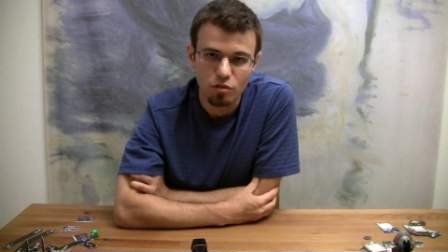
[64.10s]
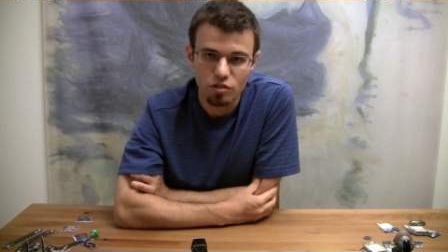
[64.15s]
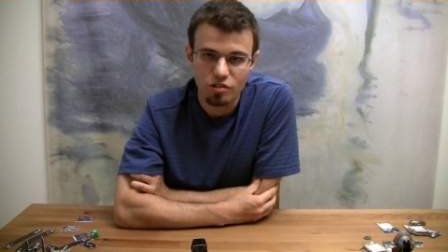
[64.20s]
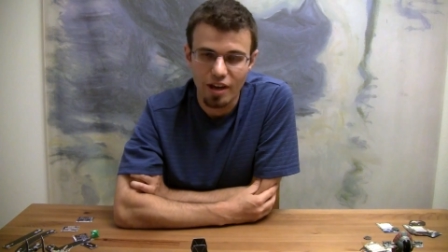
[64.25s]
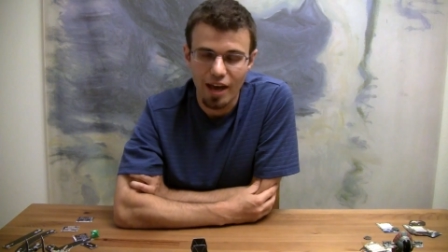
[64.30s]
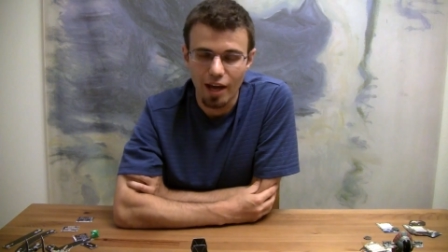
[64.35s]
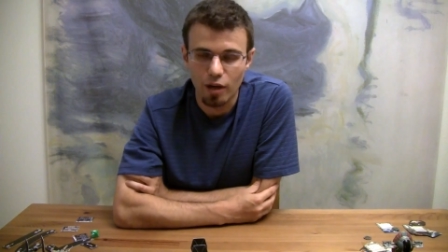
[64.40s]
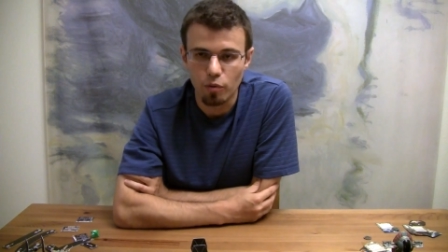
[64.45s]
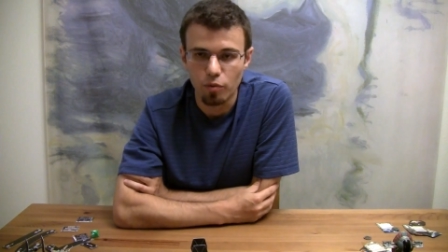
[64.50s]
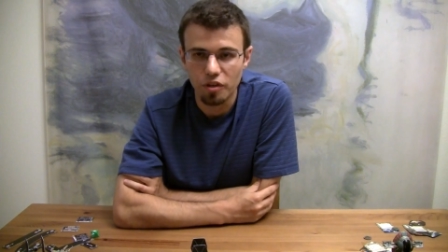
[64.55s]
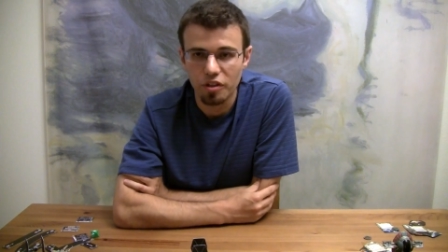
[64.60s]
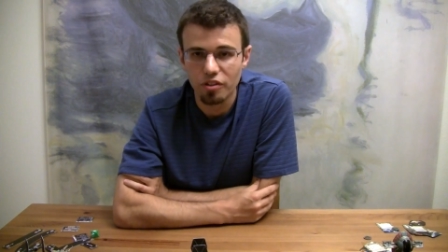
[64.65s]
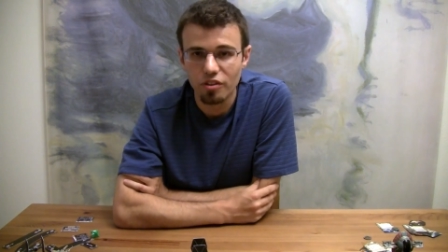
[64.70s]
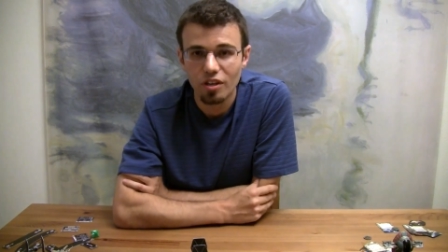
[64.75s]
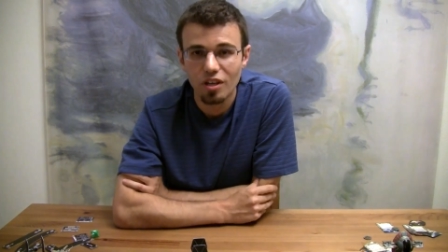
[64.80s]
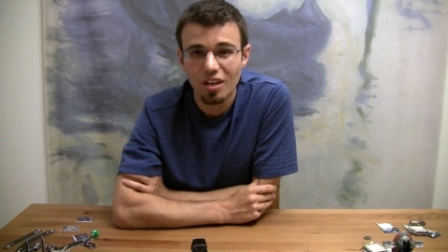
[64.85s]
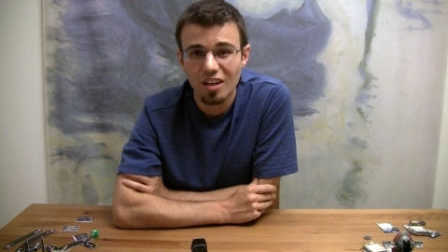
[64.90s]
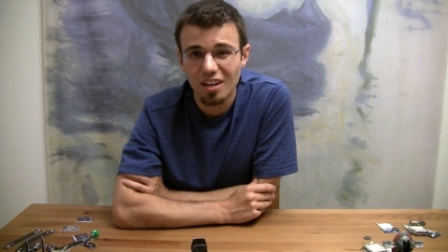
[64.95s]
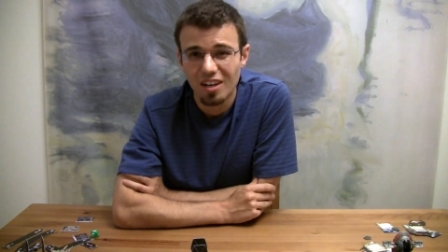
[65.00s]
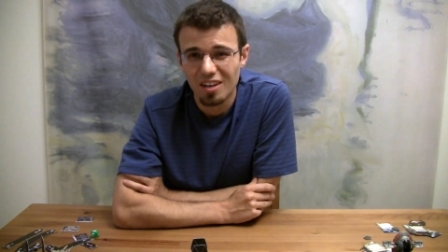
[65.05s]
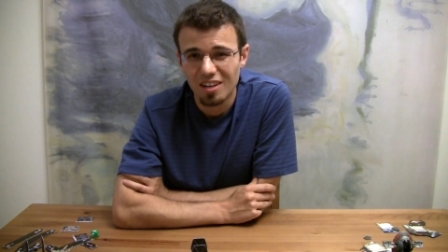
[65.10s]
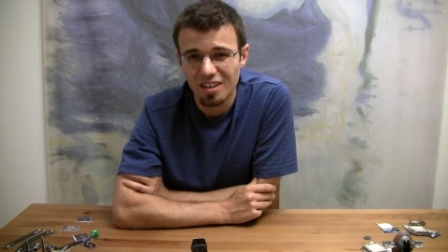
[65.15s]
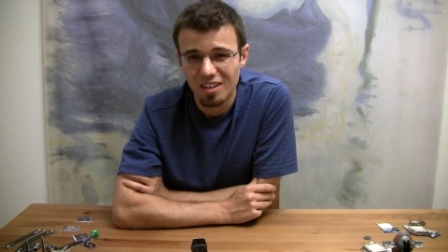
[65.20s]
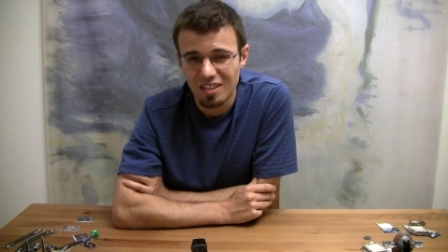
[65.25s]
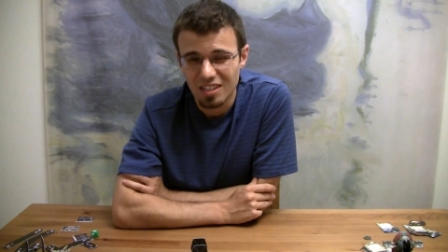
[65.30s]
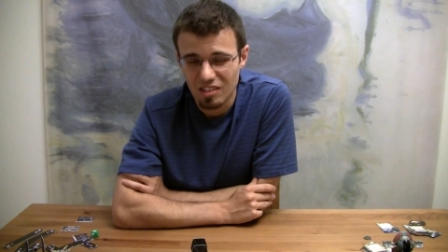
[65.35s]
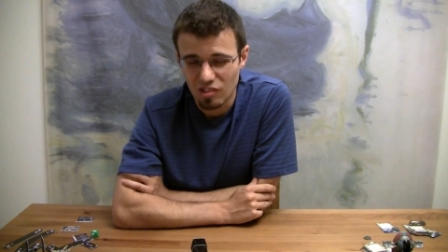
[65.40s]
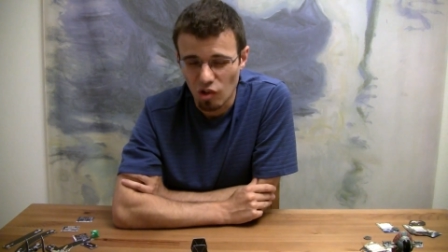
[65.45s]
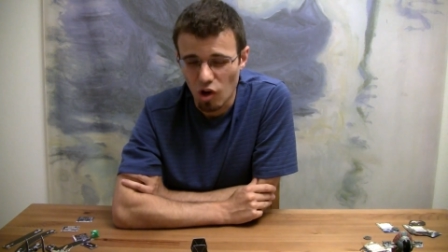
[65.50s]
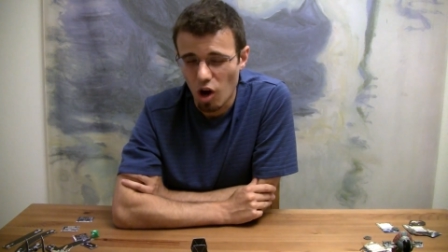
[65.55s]
attack with,
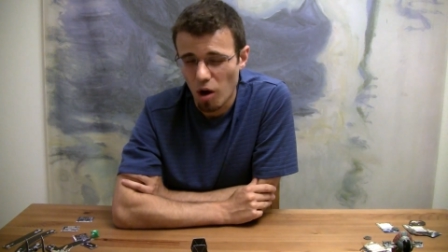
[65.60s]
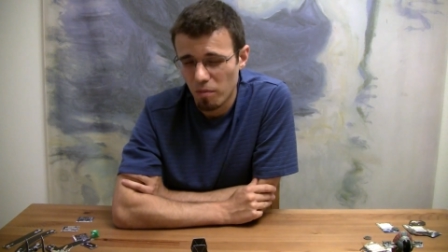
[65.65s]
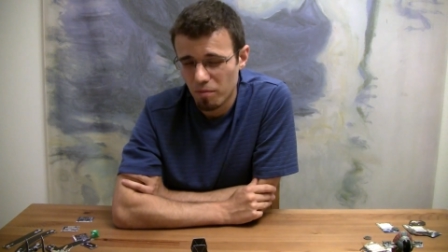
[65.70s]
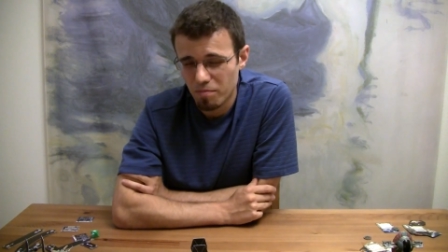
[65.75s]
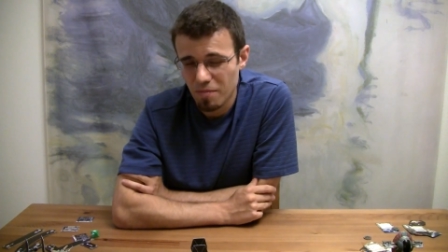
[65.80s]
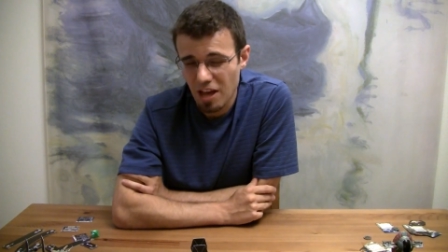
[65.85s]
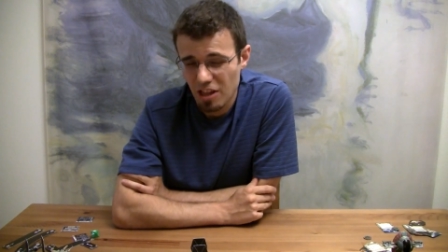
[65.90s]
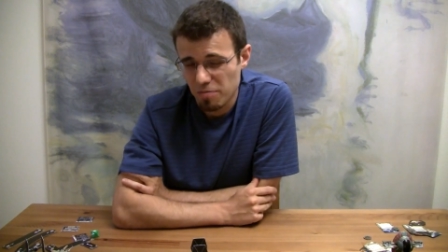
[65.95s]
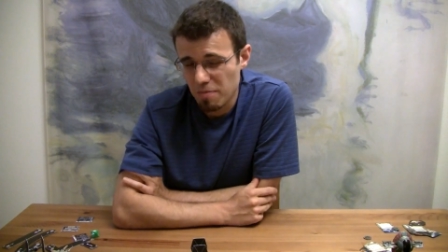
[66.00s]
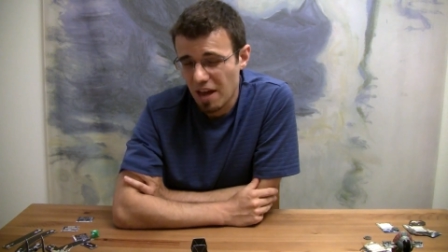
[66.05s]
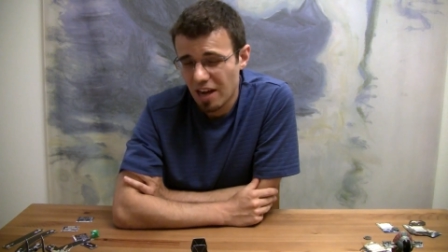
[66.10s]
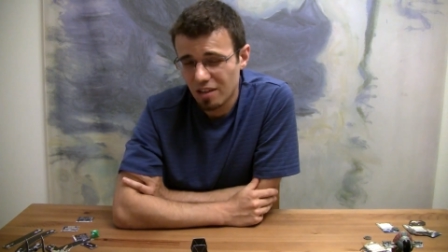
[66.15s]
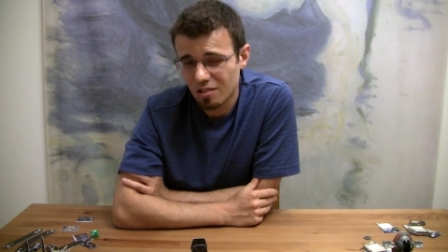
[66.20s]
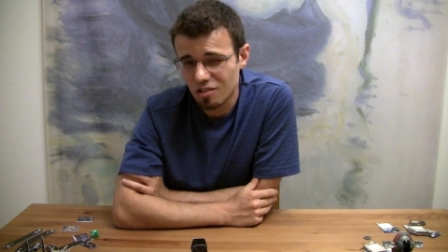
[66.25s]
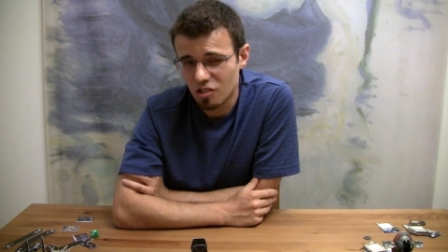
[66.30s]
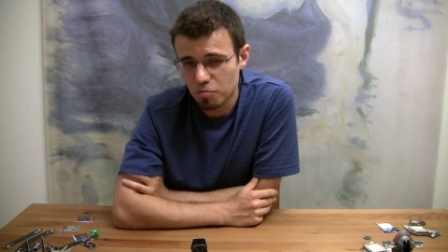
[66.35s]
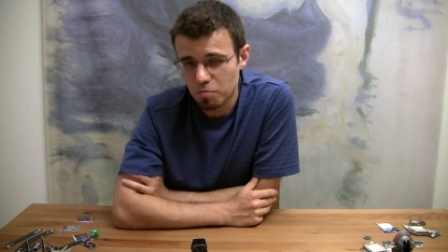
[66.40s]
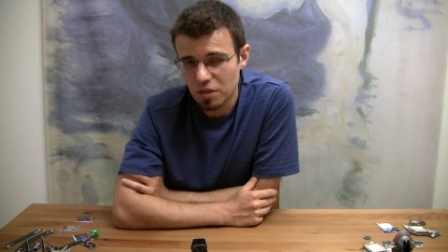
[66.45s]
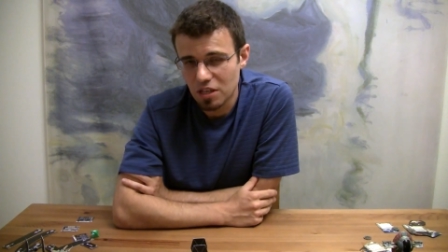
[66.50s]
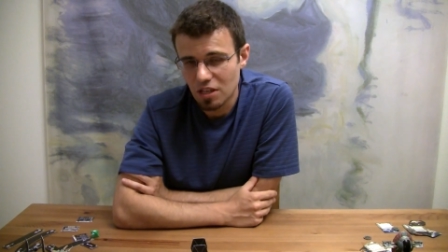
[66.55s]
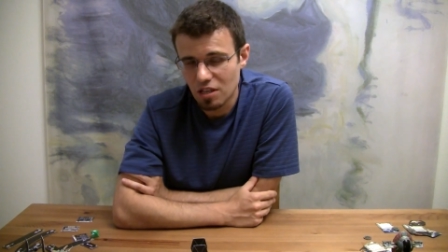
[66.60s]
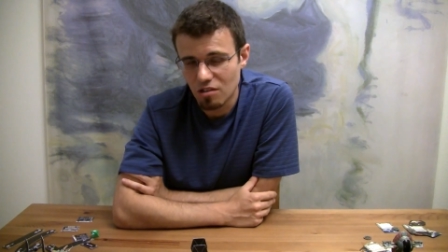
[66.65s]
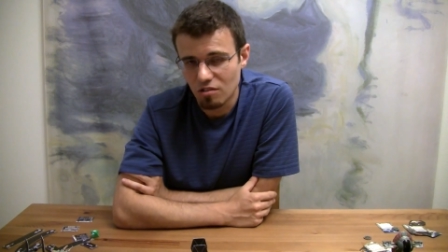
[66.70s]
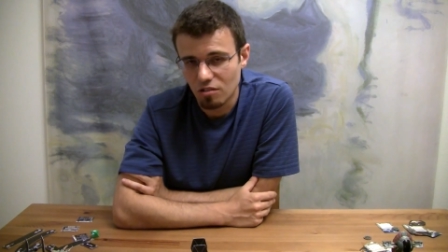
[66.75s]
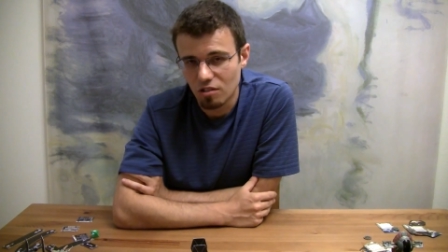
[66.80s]
it's all, mathematically speaking,